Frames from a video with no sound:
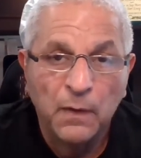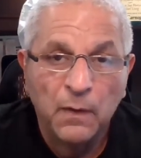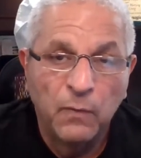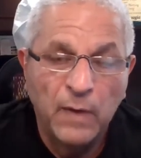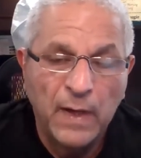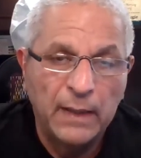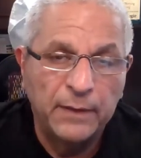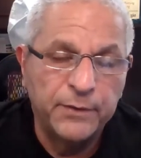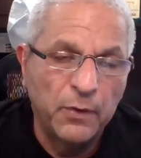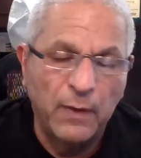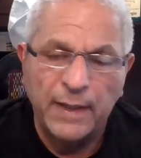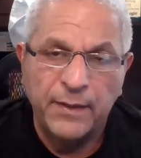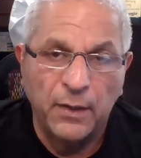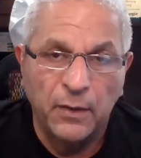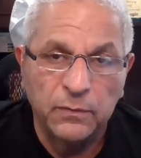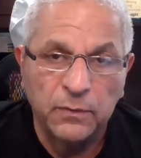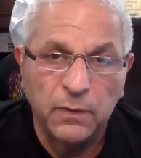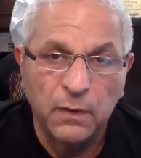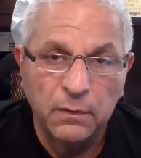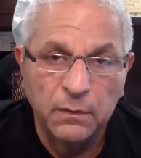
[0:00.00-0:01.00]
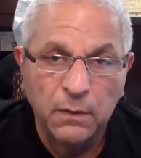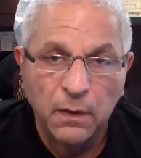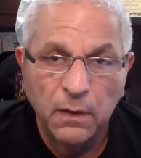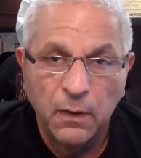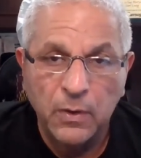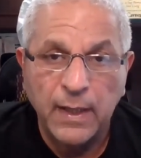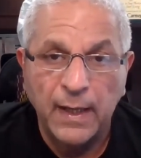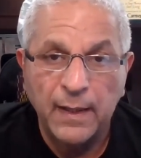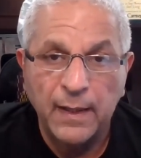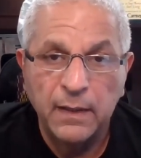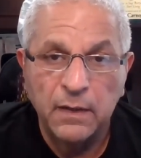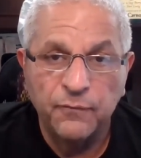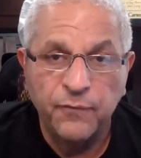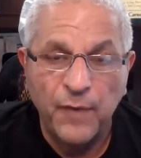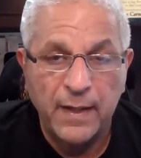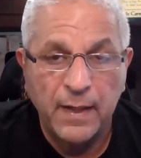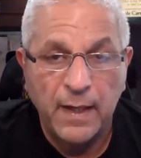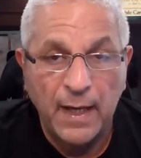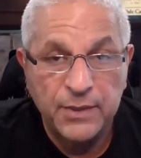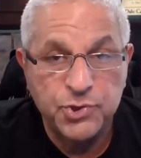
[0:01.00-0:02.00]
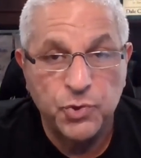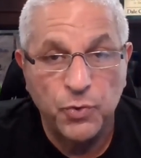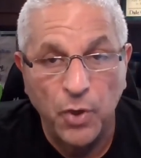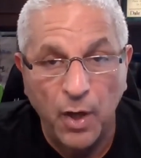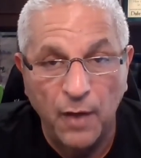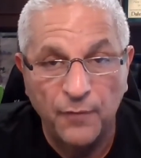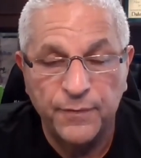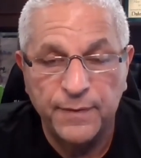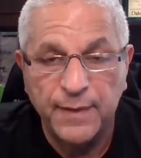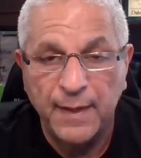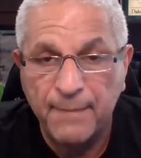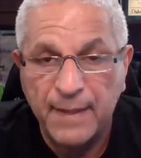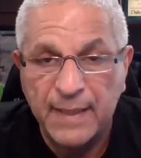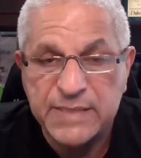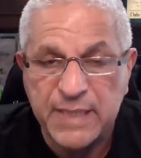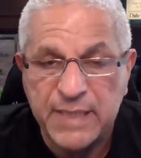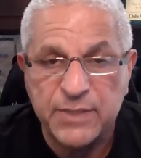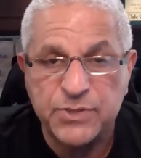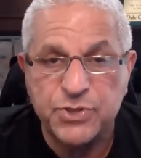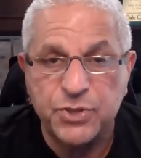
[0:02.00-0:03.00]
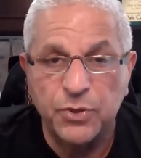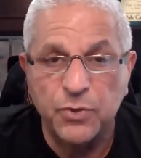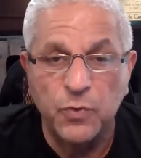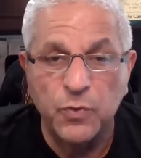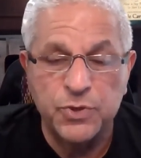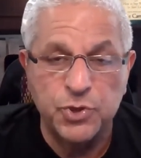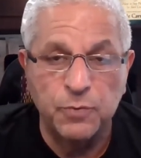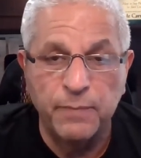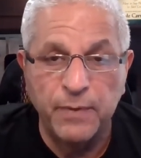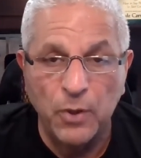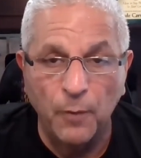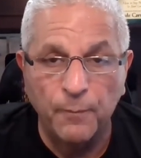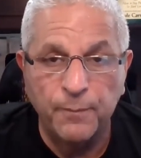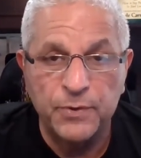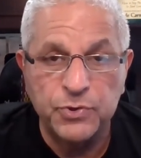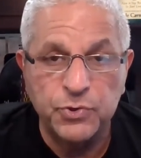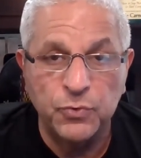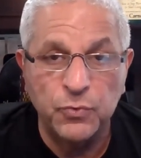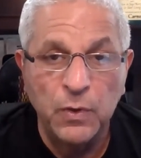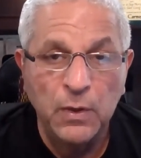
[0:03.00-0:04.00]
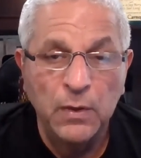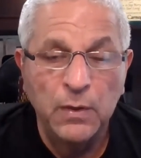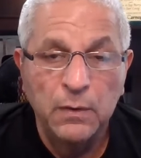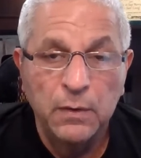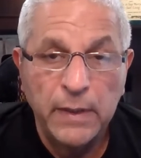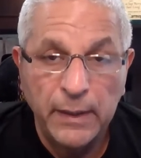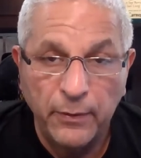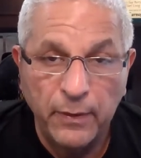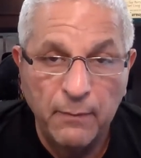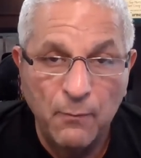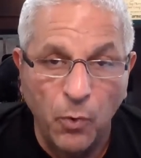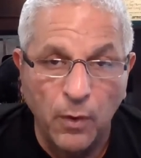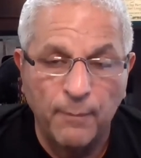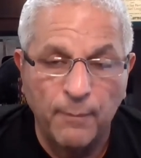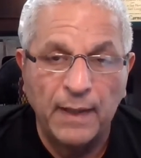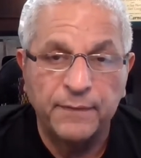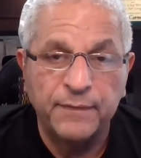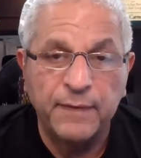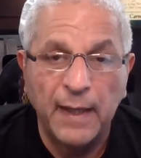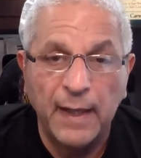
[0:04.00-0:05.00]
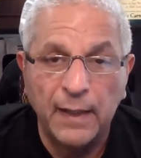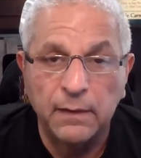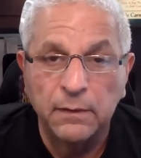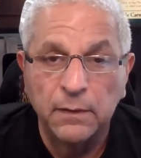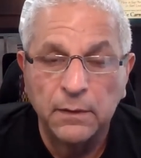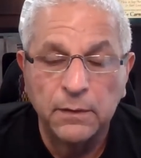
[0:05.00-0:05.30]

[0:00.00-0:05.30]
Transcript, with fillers: Well, no, I don't. Okay, if I got you an offer that made sense to you, would you be open to hearing more about that?